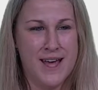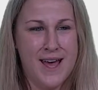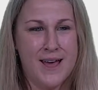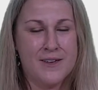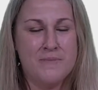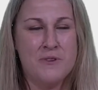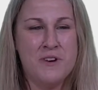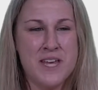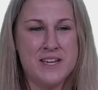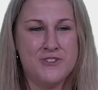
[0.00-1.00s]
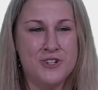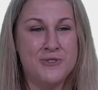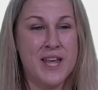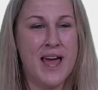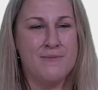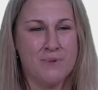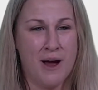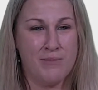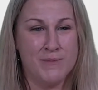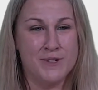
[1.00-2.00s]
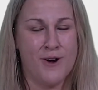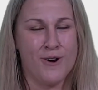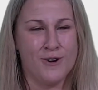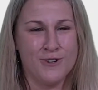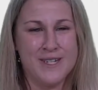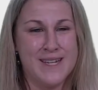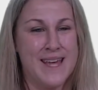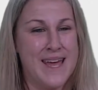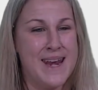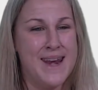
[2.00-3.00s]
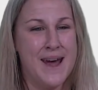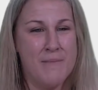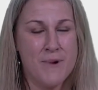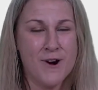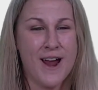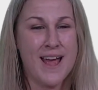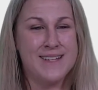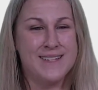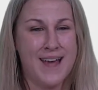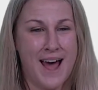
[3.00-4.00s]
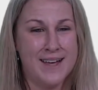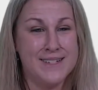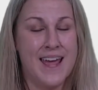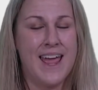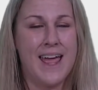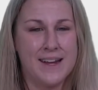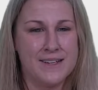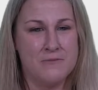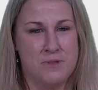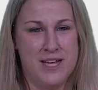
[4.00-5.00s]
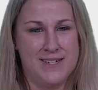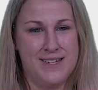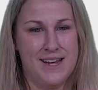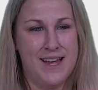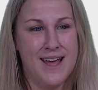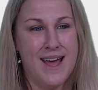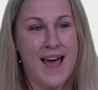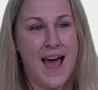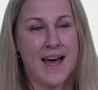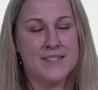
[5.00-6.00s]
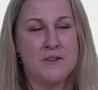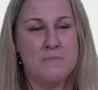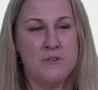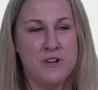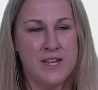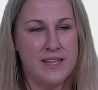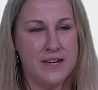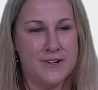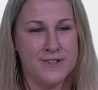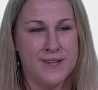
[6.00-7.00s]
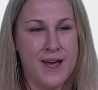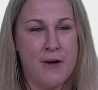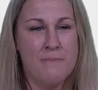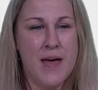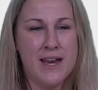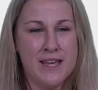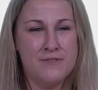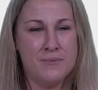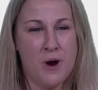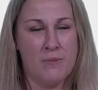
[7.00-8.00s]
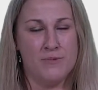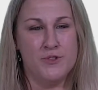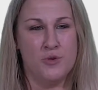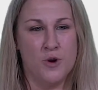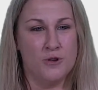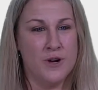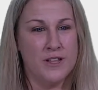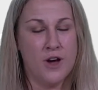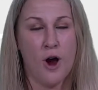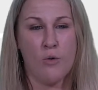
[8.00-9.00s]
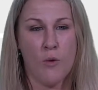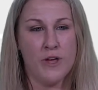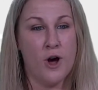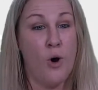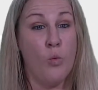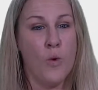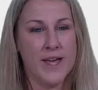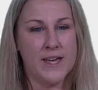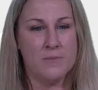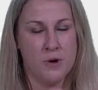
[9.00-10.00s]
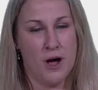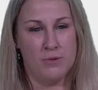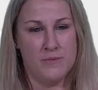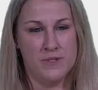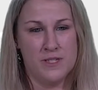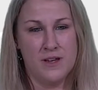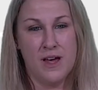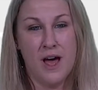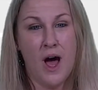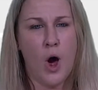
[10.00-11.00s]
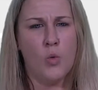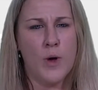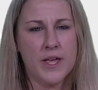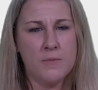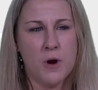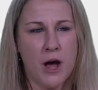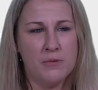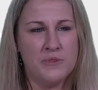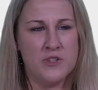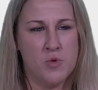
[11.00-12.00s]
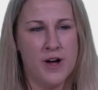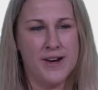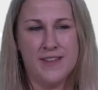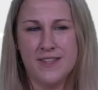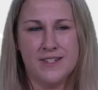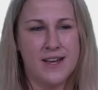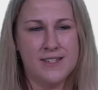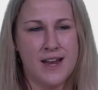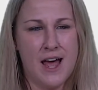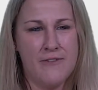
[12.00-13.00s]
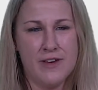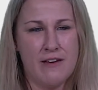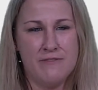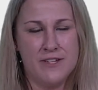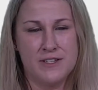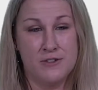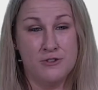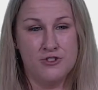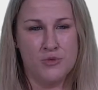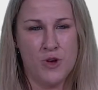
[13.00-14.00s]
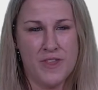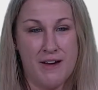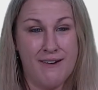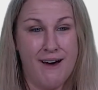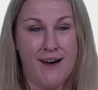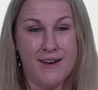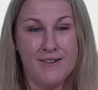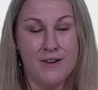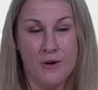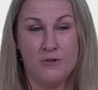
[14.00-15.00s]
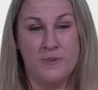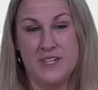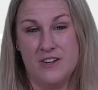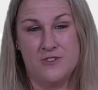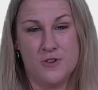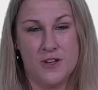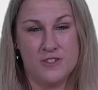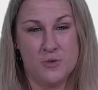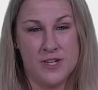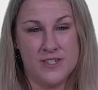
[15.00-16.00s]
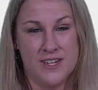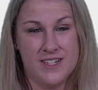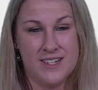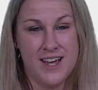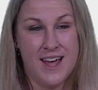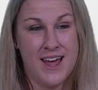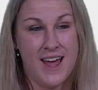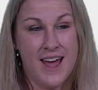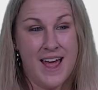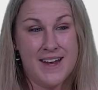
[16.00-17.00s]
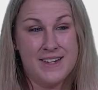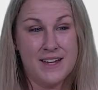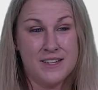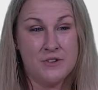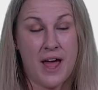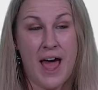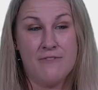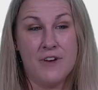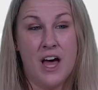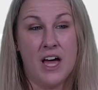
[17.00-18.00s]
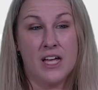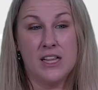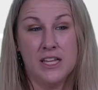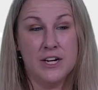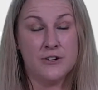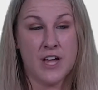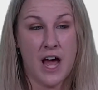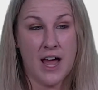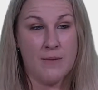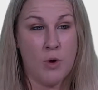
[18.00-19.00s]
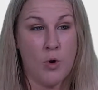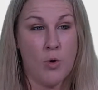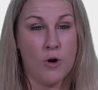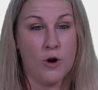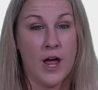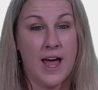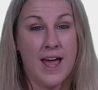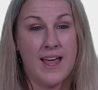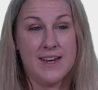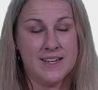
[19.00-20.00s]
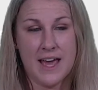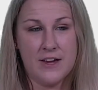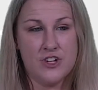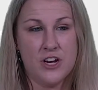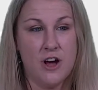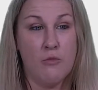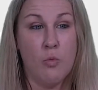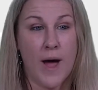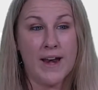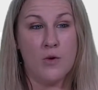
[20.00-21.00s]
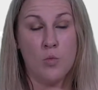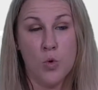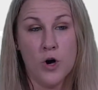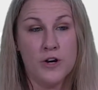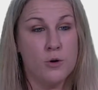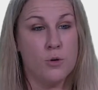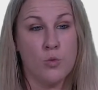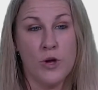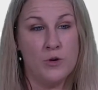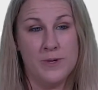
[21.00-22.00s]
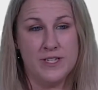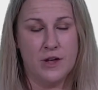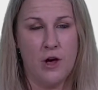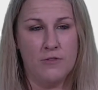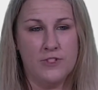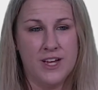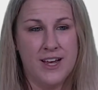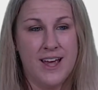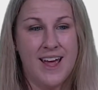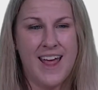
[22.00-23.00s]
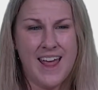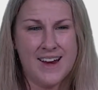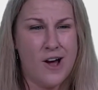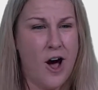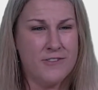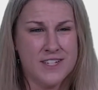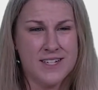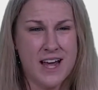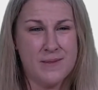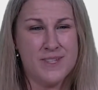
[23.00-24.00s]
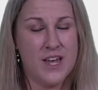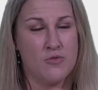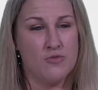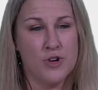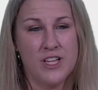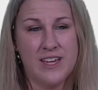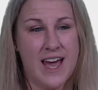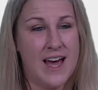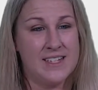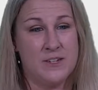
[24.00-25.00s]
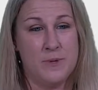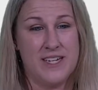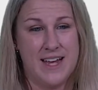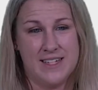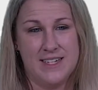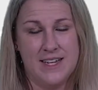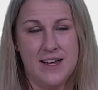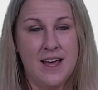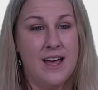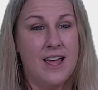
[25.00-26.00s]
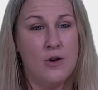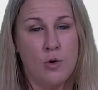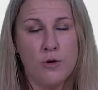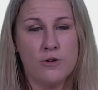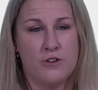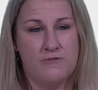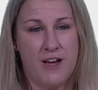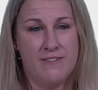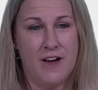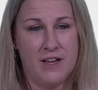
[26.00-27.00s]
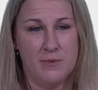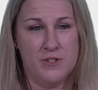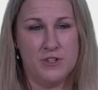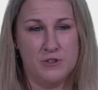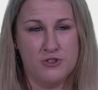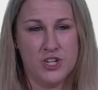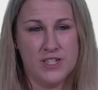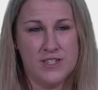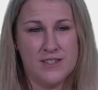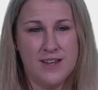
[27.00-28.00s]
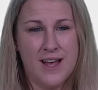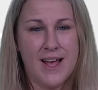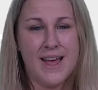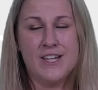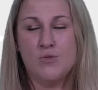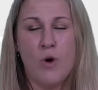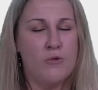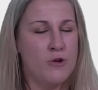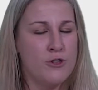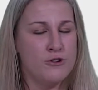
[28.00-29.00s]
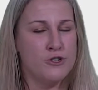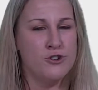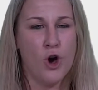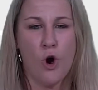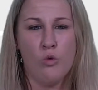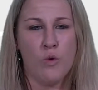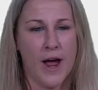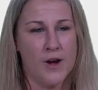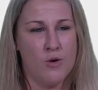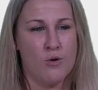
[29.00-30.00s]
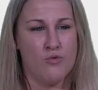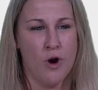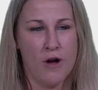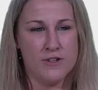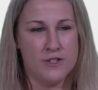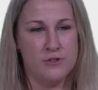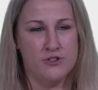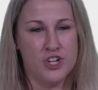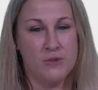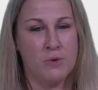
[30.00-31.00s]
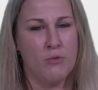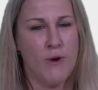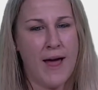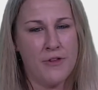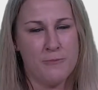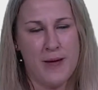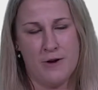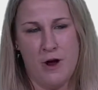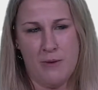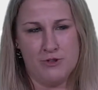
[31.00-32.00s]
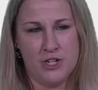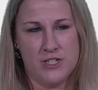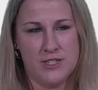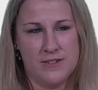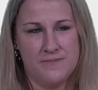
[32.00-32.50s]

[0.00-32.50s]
Community issues and problems are increasing in number, size, and complexity. As community leaders, many of the problems you work with are what we call wicked problems. A wicked problem is one that doesn't have a definite solution without unknown potential consequences. It doesn't have a clear time or indication of when it would or will be solved. And oftentimes, it really has to be tested in order to find viable solutions. It's one where there's no right or wrong solution, but rather better options.